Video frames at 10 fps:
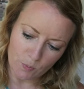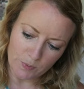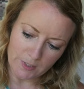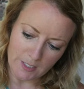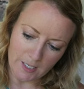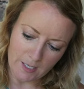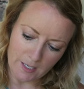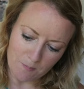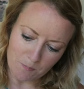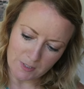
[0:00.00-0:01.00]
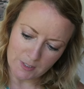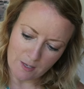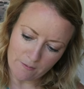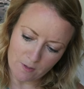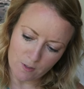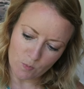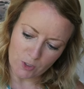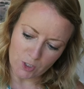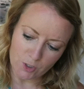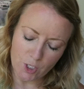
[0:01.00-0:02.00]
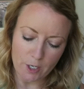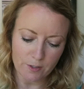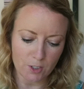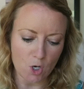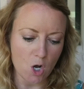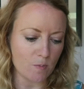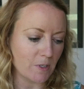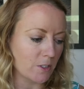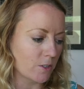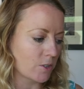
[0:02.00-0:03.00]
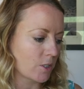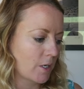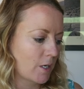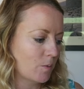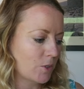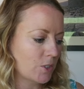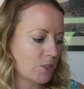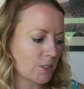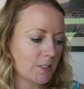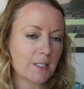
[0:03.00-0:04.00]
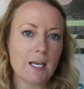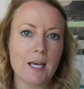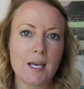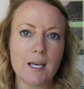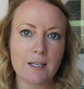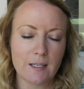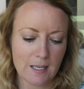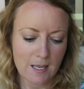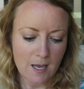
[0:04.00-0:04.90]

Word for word: oopsie, number seven, which is Toast Almond, which is just there.